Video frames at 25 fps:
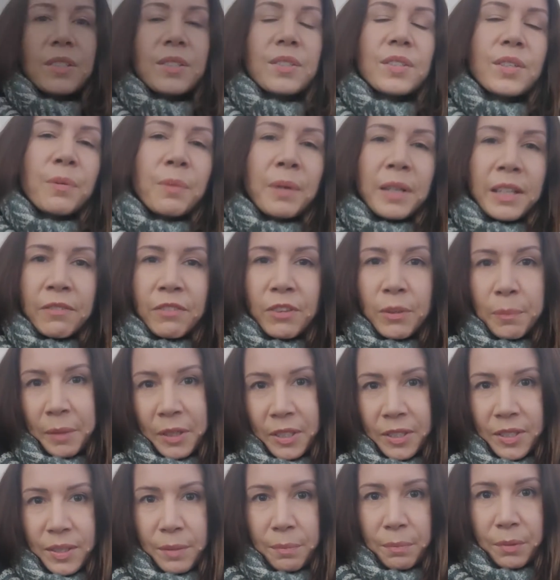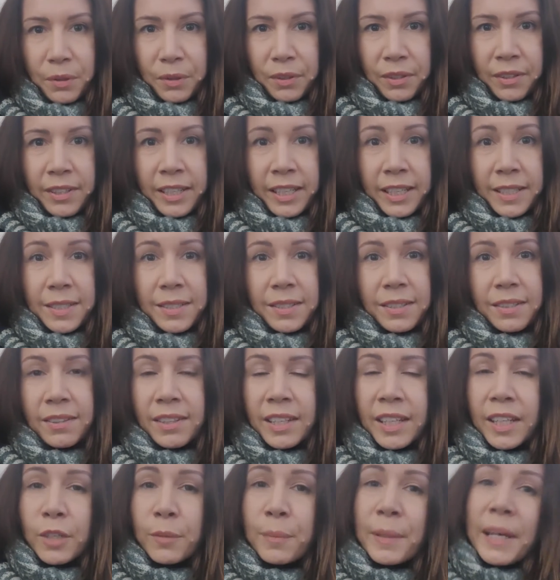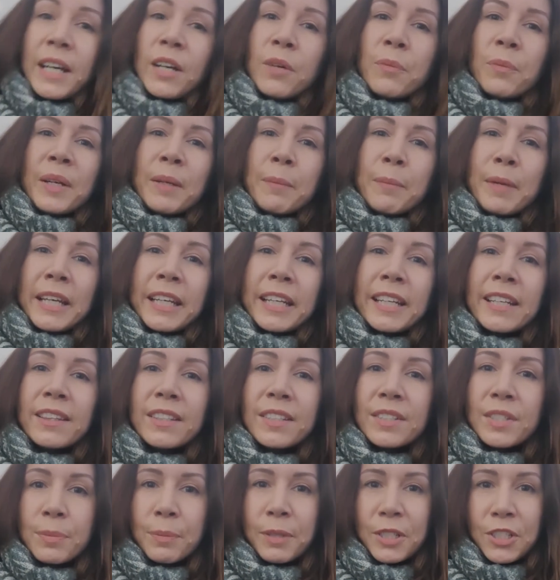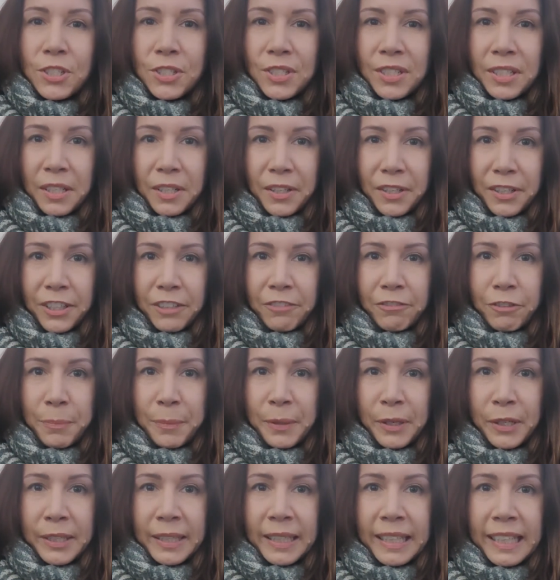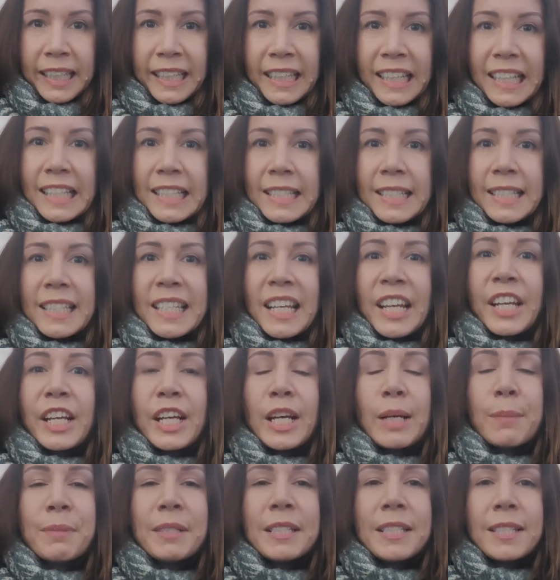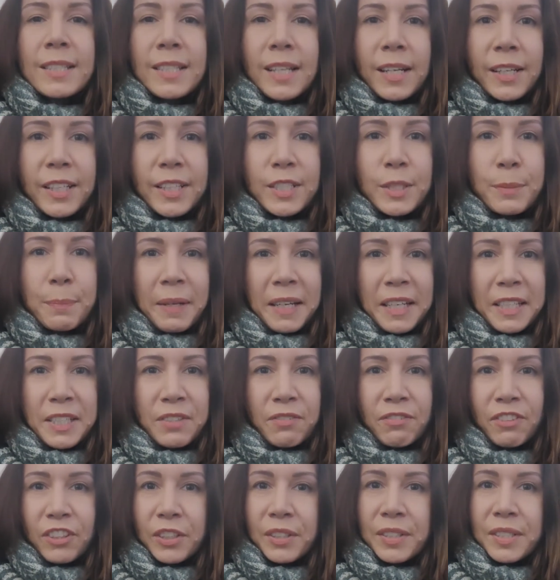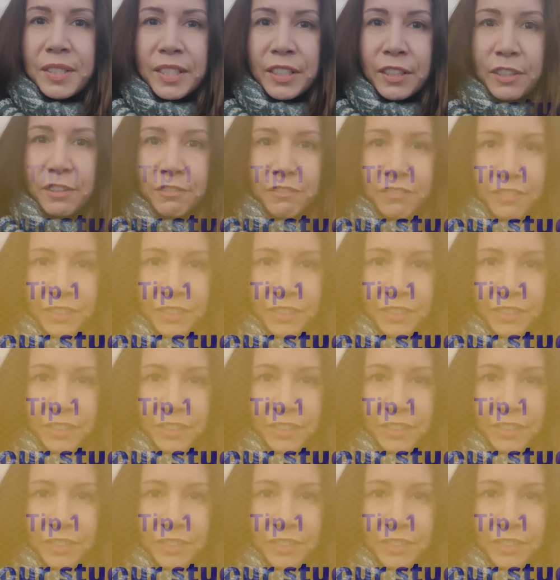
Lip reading: So one of the most important things to think about when making the switch to learning remotely is setting up a study space for yourself